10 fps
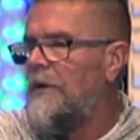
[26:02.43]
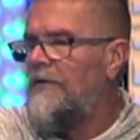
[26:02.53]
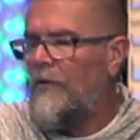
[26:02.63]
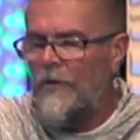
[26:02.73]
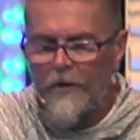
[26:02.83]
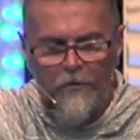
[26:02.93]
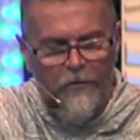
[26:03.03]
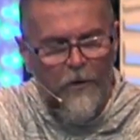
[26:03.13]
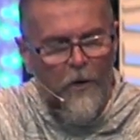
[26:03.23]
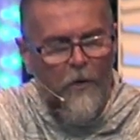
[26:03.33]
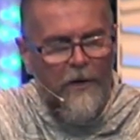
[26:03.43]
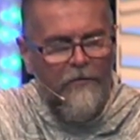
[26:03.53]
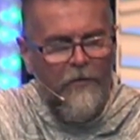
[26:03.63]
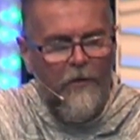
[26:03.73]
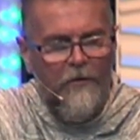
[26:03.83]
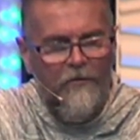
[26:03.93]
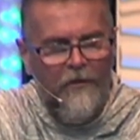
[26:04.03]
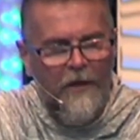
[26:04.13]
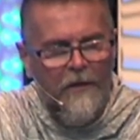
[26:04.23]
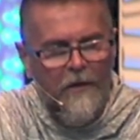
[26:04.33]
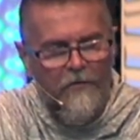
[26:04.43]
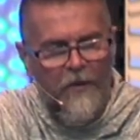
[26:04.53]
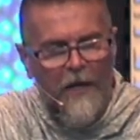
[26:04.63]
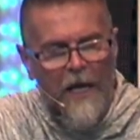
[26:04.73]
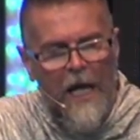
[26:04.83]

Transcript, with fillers: And so years ago, I started saying this